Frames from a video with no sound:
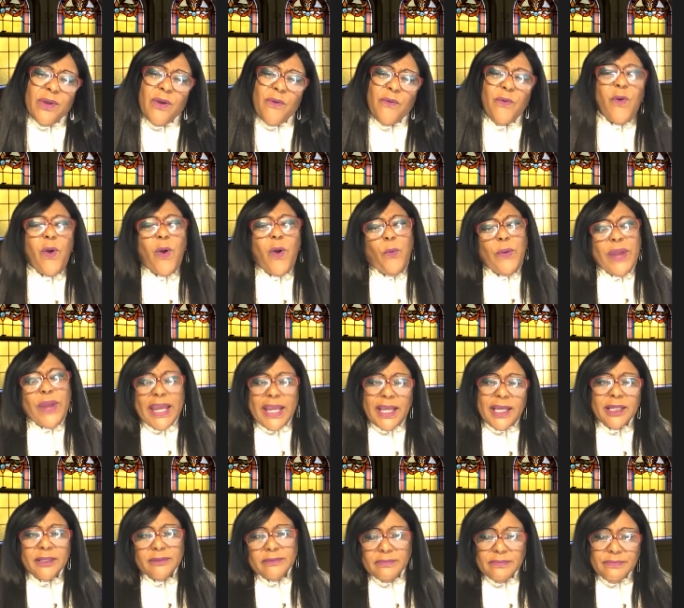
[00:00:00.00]
for a week
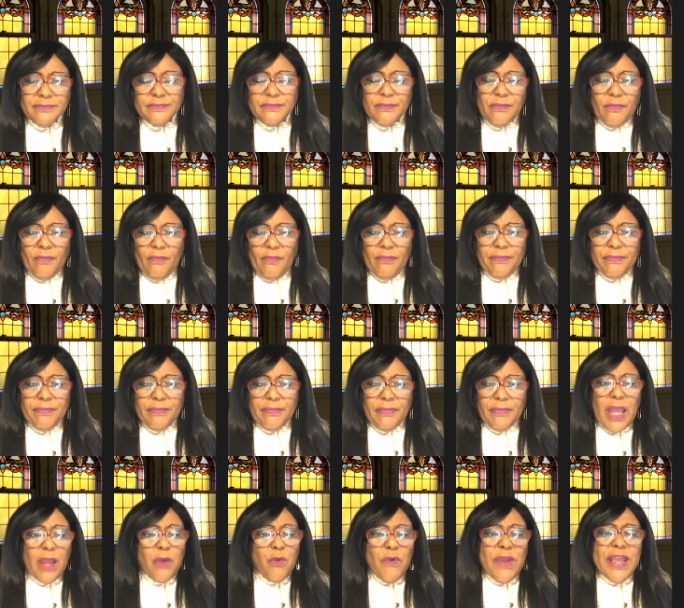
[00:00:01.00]

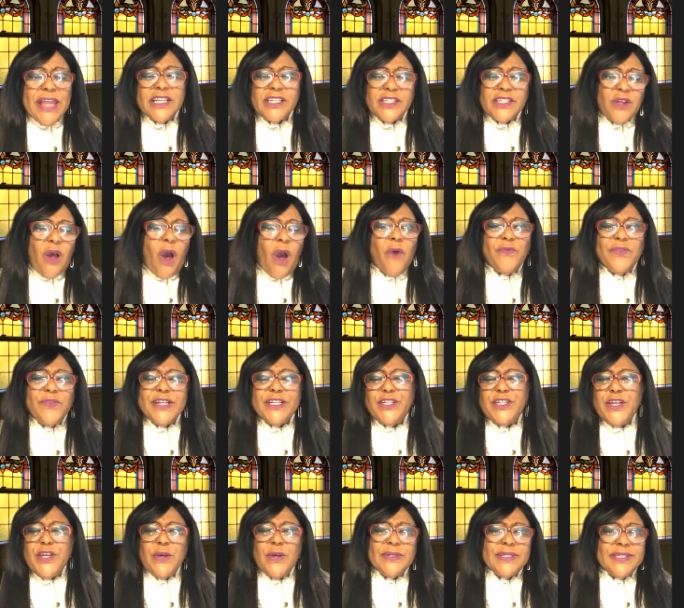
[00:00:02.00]
and read it softly
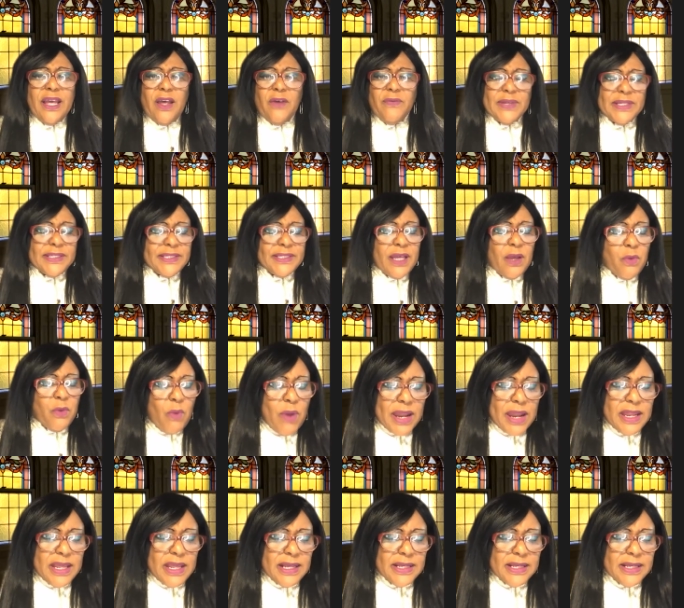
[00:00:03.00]
to yourself and say,
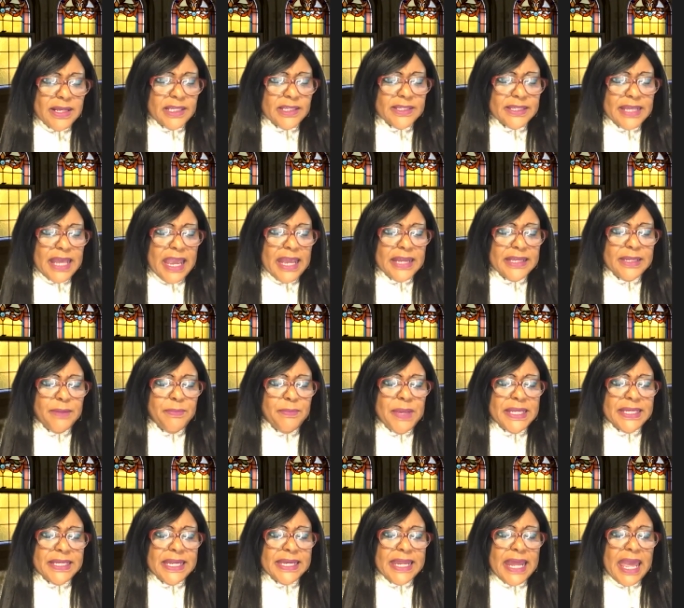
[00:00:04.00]
What is it saying to me
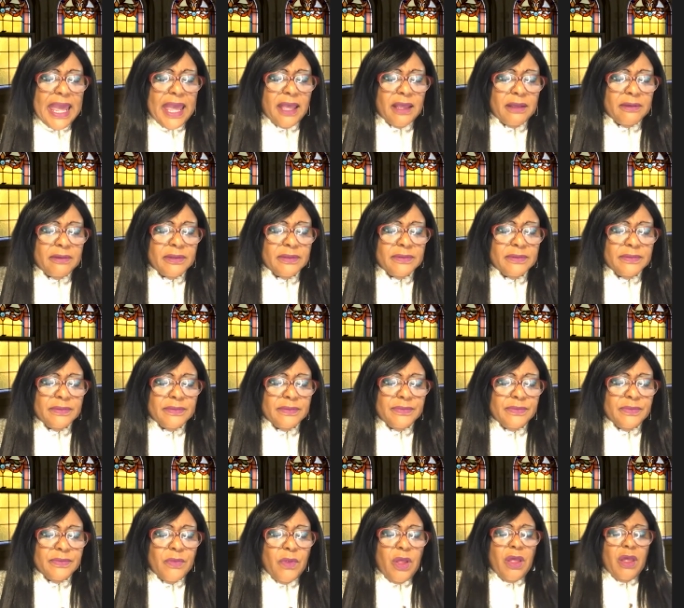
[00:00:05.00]
today?
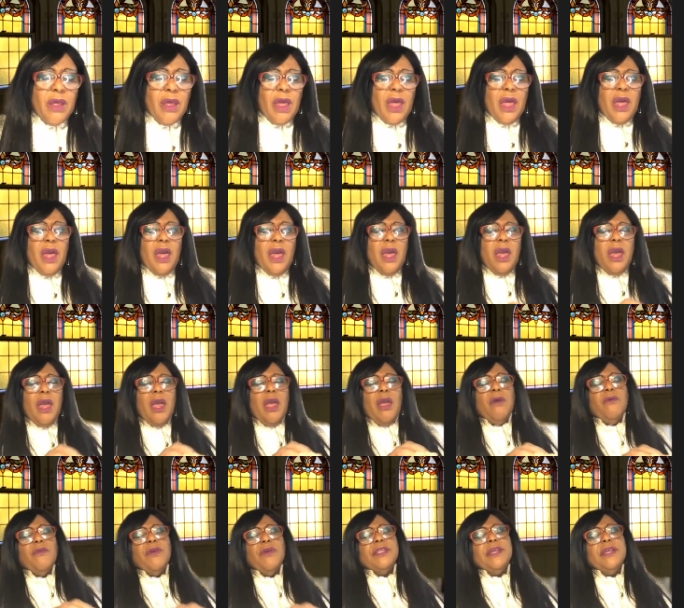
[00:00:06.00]

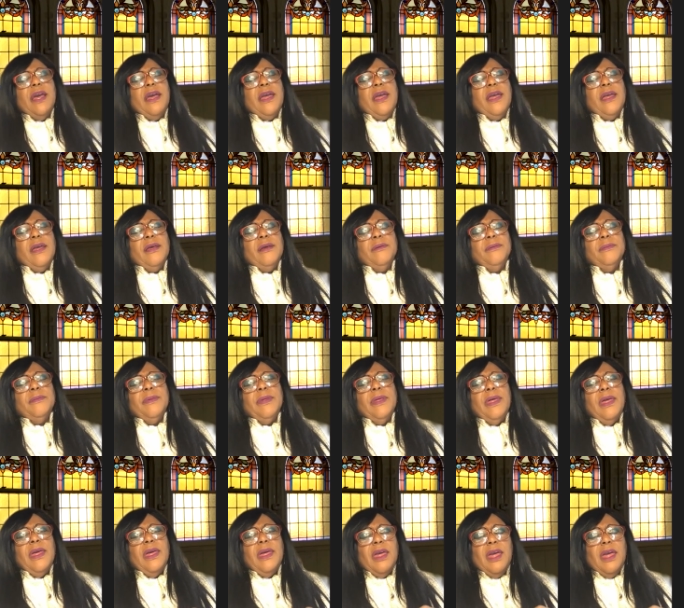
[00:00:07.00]
Every time
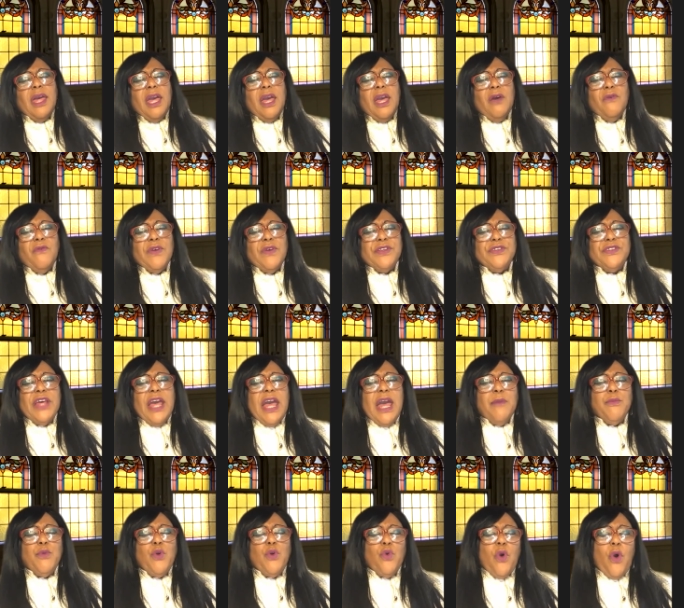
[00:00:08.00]
Every
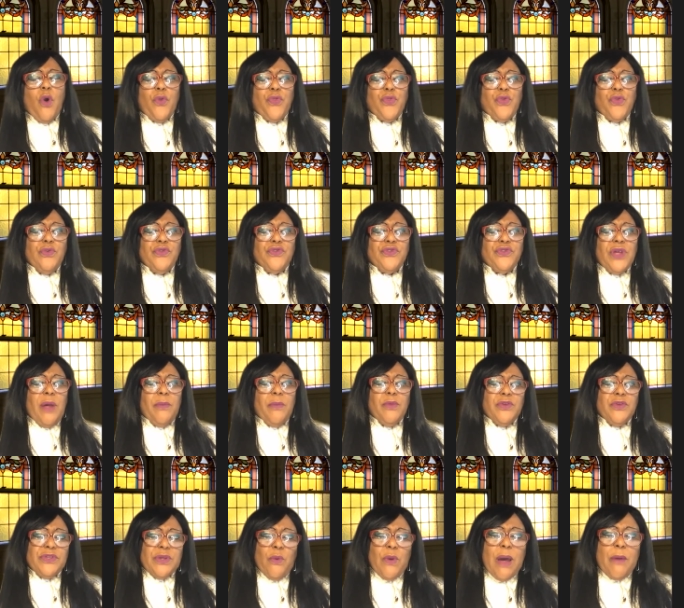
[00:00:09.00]
time you go through something,
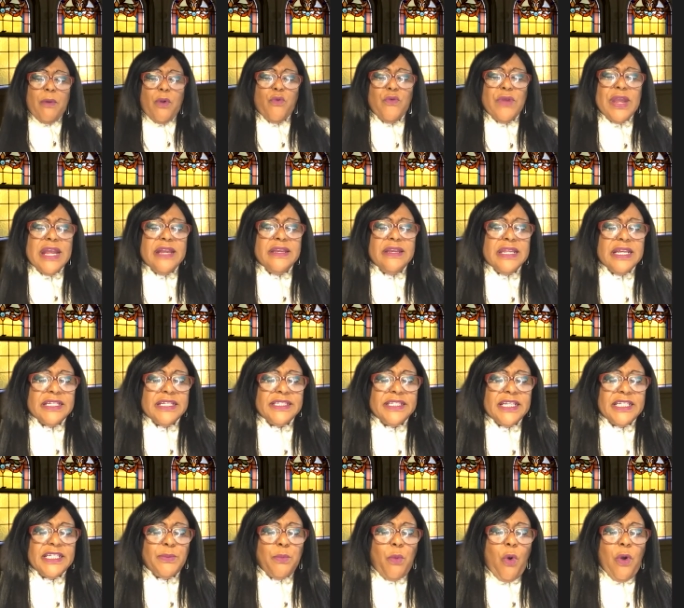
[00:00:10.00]
you say, Well, I'm going to read this
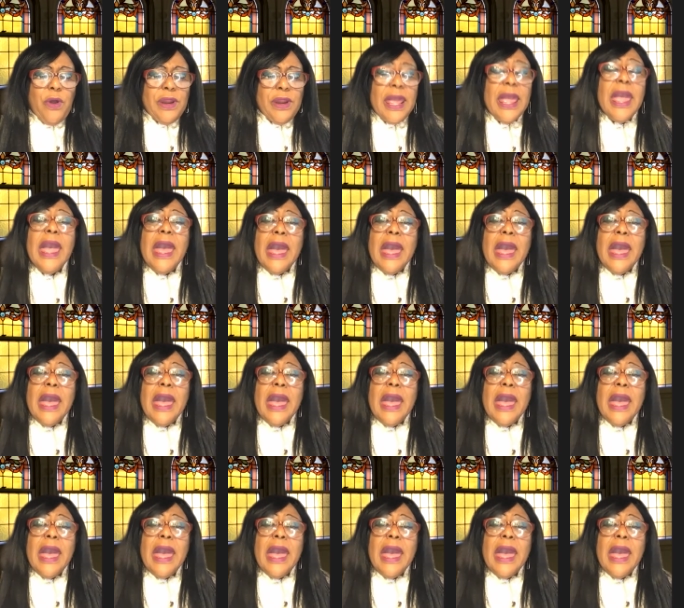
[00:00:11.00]
this morning.